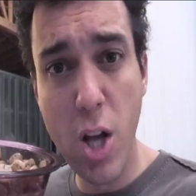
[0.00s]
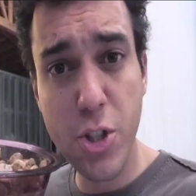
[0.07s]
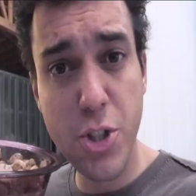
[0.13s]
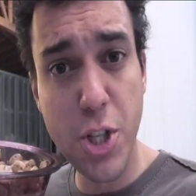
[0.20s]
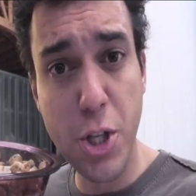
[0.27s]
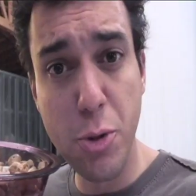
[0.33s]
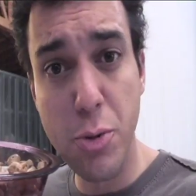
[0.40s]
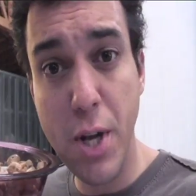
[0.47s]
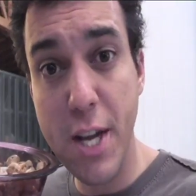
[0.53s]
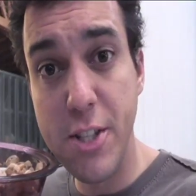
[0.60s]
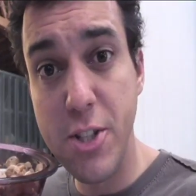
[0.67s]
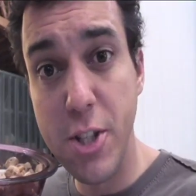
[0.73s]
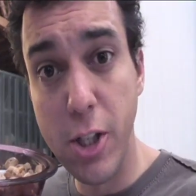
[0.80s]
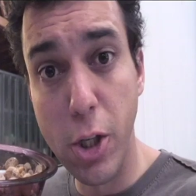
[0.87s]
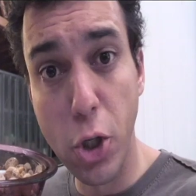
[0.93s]
I'll see you
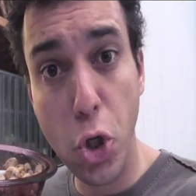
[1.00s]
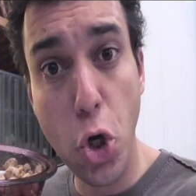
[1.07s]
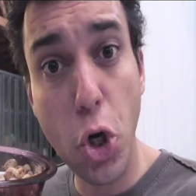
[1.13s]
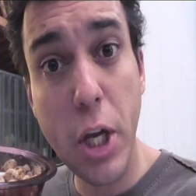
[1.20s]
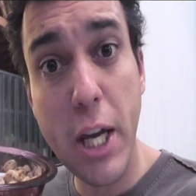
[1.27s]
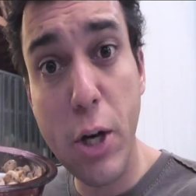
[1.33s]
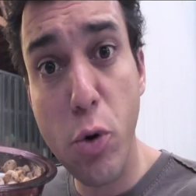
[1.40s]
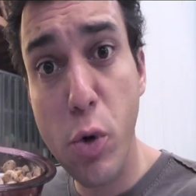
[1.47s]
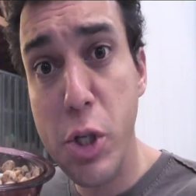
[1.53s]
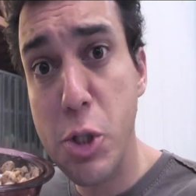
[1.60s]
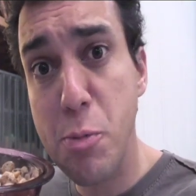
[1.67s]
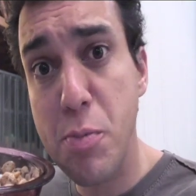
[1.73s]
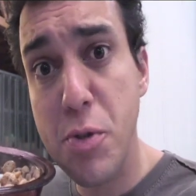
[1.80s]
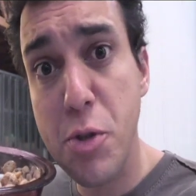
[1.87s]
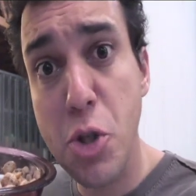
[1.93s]
tasty little cookie
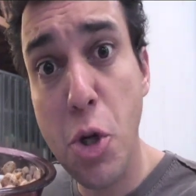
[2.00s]
crisps